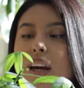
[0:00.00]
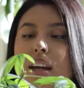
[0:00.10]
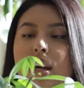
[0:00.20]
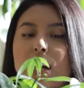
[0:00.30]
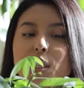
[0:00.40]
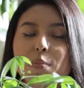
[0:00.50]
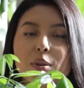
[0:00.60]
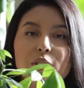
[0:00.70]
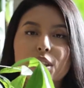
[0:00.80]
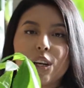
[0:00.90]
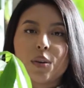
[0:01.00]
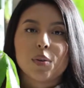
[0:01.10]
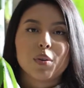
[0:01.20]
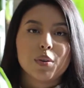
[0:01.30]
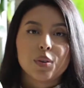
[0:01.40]
and it has pushed out
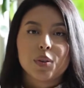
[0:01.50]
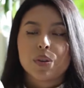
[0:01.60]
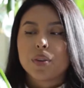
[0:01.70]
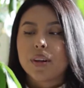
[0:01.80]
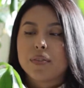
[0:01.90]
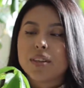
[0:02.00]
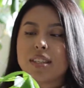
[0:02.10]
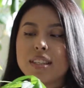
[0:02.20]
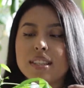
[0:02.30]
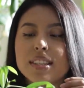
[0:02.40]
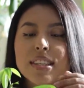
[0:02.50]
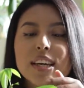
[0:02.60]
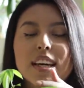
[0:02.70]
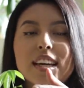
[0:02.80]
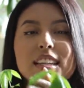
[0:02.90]
new growth ever since.
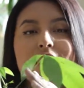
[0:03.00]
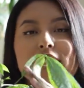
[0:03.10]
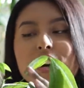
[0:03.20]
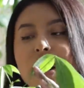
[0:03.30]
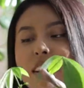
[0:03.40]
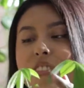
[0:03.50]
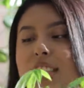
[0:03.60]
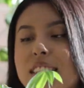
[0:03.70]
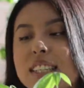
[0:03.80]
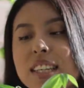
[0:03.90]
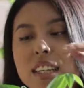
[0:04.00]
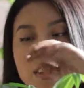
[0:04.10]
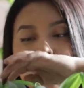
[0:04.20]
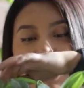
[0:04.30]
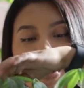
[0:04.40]
It did not have this
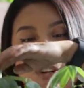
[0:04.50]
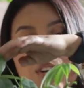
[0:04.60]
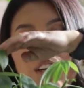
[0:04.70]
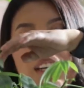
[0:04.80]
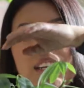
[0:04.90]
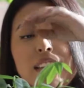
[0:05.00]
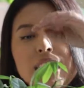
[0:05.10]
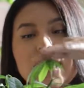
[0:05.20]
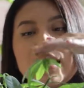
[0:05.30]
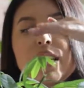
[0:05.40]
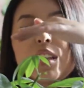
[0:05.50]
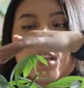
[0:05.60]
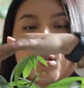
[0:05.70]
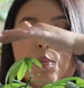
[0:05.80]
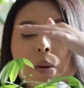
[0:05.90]
leaf or any of these
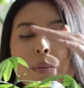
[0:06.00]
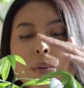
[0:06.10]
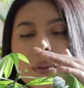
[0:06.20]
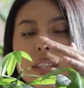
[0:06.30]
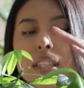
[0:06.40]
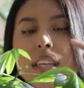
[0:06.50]
little baby ones.